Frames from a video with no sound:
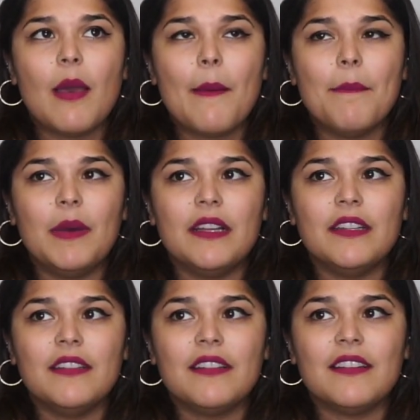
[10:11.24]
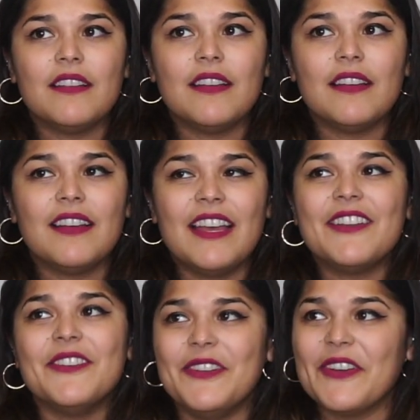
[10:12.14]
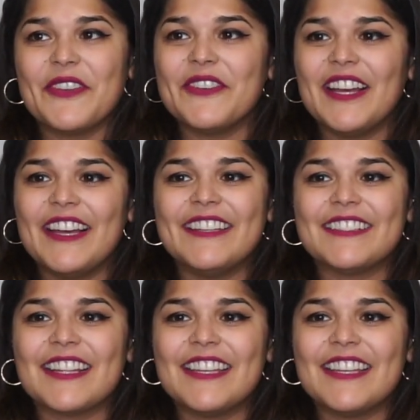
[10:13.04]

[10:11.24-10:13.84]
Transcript: But I don't know, you guys,